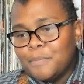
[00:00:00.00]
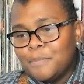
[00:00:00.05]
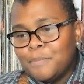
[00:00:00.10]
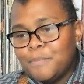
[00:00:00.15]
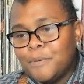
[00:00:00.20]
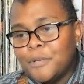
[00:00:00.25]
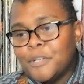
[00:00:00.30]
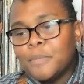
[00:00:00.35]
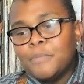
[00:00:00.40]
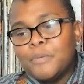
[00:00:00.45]

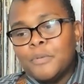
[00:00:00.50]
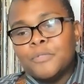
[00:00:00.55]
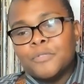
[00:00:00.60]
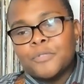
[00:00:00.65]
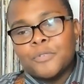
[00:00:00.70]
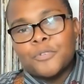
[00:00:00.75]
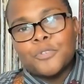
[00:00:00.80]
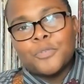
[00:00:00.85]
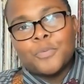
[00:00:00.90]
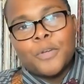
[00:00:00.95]
put
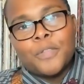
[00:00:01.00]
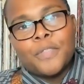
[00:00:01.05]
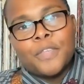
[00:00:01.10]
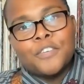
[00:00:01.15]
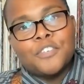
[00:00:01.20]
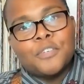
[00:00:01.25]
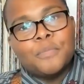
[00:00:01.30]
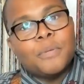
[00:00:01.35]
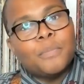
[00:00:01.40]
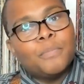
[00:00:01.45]
abusers where they
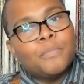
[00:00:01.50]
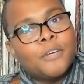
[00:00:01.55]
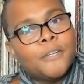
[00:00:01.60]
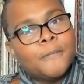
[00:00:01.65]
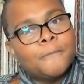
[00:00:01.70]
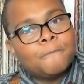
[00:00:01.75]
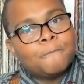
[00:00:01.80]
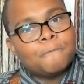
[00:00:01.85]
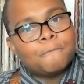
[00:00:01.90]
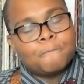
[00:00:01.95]
should be put.
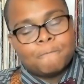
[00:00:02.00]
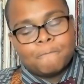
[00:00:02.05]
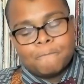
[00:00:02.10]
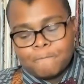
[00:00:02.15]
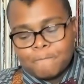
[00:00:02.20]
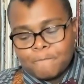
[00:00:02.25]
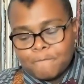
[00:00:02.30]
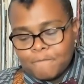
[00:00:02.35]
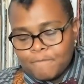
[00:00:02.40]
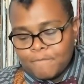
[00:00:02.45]

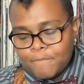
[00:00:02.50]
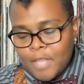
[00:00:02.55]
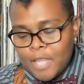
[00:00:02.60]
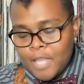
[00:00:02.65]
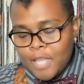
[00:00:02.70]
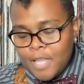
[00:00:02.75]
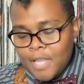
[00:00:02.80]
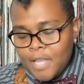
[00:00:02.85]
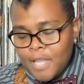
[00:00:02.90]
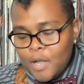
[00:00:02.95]

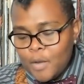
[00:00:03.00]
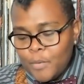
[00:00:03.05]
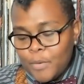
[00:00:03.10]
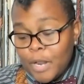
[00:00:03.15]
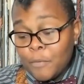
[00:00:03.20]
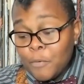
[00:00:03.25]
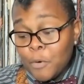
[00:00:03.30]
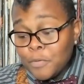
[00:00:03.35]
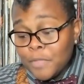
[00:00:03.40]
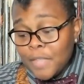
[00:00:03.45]
When
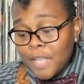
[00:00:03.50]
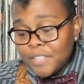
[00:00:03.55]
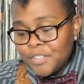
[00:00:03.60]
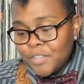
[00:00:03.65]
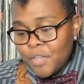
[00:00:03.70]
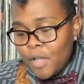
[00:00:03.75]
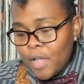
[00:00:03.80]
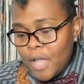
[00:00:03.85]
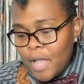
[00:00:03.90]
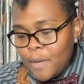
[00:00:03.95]
I wrote that
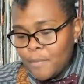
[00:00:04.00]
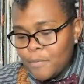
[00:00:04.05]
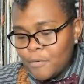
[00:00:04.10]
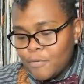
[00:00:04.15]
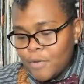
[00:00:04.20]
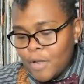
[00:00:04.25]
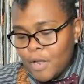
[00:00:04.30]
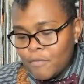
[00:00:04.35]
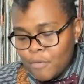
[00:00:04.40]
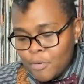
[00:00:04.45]
song, I
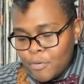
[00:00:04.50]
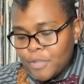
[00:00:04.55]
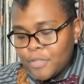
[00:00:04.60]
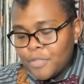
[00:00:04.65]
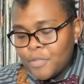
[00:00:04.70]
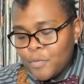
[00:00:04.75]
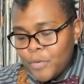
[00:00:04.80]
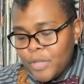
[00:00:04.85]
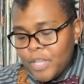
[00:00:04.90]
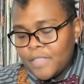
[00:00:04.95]
wrote it
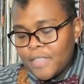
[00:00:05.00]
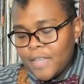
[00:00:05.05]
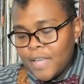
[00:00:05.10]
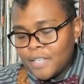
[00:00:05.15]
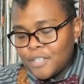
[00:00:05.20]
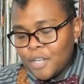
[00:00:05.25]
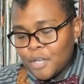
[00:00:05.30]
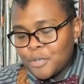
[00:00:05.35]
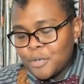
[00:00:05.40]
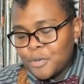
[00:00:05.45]
the week that
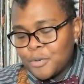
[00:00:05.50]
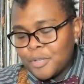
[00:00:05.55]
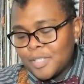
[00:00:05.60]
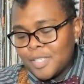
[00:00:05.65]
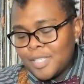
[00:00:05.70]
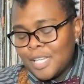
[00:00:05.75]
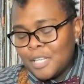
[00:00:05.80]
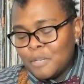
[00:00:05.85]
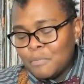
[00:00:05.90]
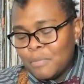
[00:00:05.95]
Dr.
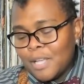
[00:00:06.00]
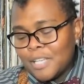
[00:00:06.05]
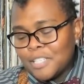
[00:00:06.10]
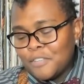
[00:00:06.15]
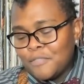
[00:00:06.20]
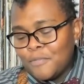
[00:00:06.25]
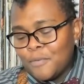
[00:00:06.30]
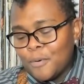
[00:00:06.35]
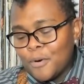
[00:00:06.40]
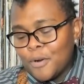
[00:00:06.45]
Christine
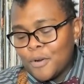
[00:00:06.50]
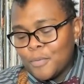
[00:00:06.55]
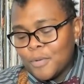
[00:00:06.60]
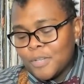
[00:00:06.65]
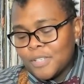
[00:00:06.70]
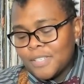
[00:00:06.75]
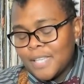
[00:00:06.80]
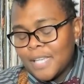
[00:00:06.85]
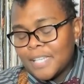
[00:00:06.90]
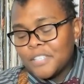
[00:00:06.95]
Blasey Ford
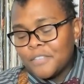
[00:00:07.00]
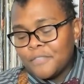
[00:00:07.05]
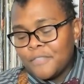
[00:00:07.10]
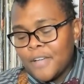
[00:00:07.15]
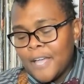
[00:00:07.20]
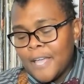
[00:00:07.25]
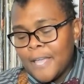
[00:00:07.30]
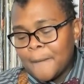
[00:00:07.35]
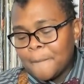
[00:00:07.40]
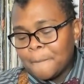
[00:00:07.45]
was
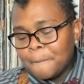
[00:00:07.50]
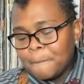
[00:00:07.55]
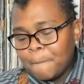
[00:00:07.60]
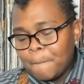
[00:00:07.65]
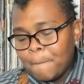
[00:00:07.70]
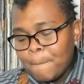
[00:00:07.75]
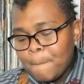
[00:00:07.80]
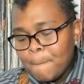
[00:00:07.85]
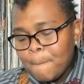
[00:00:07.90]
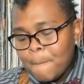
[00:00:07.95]
testifying.
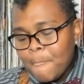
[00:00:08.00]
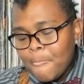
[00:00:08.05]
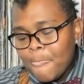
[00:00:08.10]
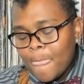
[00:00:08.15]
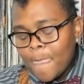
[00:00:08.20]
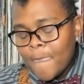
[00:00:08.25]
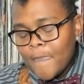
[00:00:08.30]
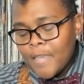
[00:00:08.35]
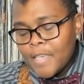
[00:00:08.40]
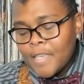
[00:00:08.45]

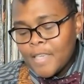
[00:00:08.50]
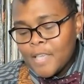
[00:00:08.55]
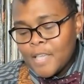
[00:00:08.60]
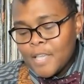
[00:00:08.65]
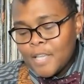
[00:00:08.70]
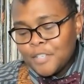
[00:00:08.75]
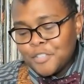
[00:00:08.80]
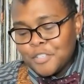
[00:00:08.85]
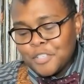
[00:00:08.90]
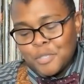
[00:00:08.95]

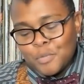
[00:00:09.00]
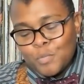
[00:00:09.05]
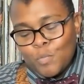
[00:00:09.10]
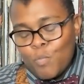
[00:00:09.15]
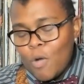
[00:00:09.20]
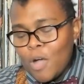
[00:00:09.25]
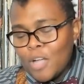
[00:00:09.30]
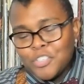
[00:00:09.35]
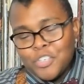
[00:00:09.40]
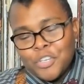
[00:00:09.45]
Just
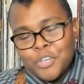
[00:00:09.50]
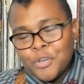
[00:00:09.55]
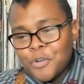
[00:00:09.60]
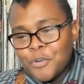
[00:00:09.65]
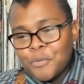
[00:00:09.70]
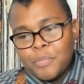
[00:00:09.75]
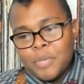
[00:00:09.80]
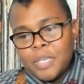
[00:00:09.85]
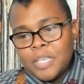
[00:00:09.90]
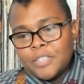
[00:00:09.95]
watching
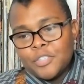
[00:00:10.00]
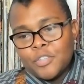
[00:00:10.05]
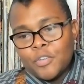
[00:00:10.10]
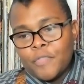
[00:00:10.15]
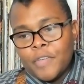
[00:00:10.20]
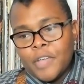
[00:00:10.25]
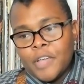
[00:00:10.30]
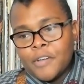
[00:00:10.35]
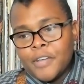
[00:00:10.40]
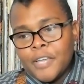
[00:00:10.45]
her be so
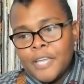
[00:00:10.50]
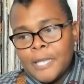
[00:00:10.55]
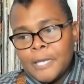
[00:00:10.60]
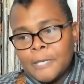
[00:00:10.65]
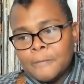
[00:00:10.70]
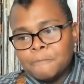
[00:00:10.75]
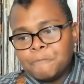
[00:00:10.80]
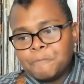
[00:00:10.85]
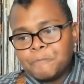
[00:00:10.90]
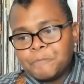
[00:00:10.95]
very